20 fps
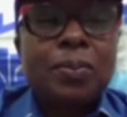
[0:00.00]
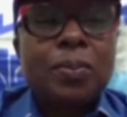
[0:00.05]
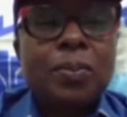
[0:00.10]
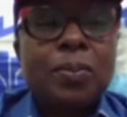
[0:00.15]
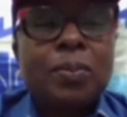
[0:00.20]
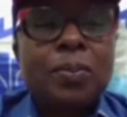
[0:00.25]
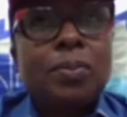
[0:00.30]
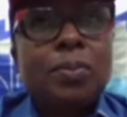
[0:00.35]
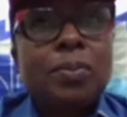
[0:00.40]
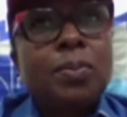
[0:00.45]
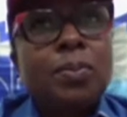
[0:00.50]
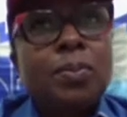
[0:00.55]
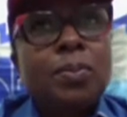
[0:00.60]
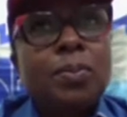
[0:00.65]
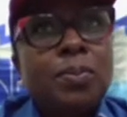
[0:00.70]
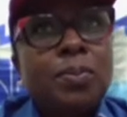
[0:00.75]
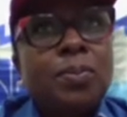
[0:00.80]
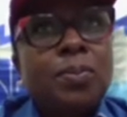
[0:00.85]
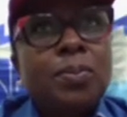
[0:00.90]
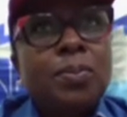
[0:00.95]

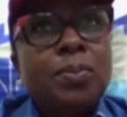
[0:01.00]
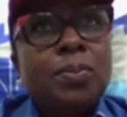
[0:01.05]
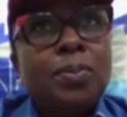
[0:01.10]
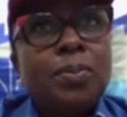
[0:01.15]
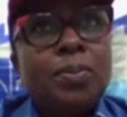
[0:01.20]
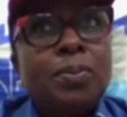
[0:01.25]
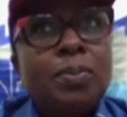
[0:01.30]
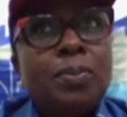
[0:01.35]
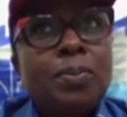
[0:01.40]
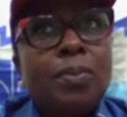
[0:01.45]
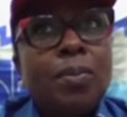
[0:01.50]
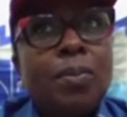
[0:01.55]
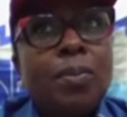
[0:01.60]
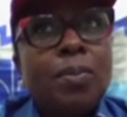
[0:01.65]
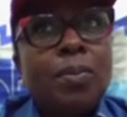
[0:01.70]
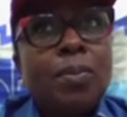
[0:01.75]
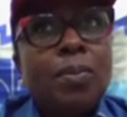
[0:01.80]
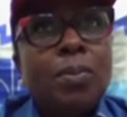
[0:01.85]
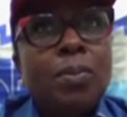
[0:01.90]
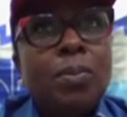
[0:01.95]

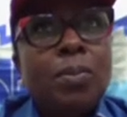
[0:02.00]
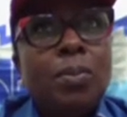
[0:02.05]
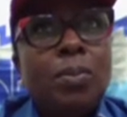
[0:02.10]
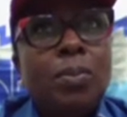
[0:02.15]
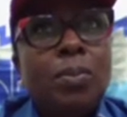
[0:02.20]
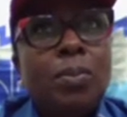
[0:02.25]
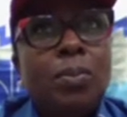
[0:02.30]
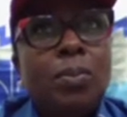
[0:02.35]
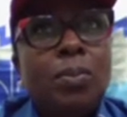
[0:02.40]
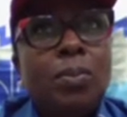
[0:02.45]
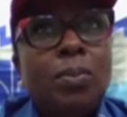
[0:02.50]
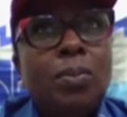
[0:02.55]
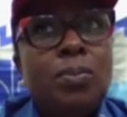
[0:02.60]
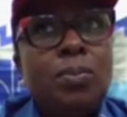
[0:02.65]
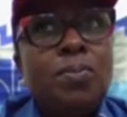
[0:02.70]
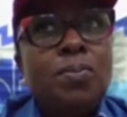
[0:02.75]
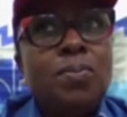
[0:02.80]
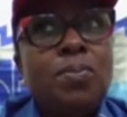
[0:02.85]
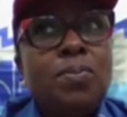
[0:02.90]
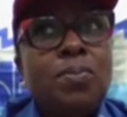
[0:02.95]

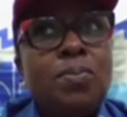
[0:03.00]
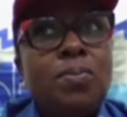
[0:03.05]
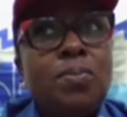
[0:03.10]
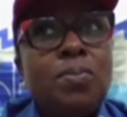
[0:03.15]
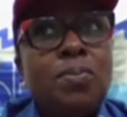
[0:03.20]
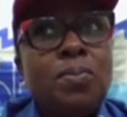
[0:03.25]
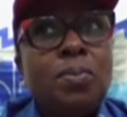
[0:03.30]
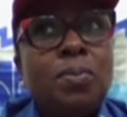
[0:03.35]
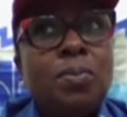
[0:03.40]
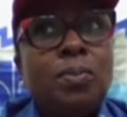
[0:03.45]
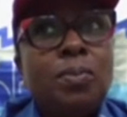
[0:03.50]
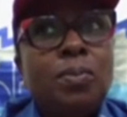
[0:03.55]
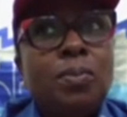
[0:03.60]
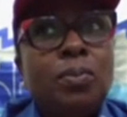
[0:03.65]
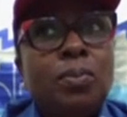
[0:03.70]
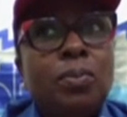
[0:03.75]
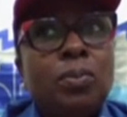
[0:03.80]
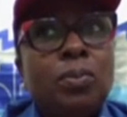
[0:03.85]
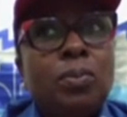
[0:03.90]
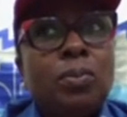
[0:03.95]

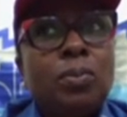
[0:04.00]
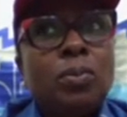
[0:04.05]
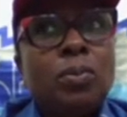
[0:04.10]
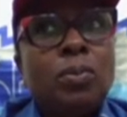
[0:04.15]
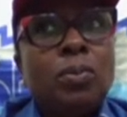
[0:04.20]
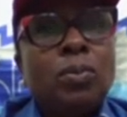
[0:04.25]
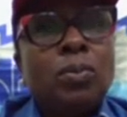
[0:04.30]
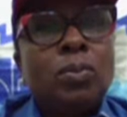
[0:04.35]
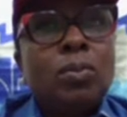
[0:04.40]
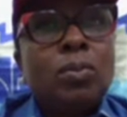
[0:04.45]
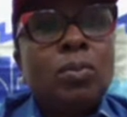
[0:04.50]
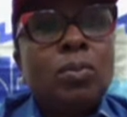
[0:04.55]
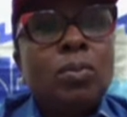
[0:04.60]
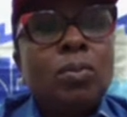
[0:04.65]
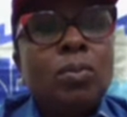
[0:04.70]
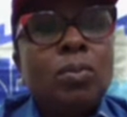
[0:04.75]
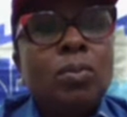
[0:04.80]
The person shown says nothing.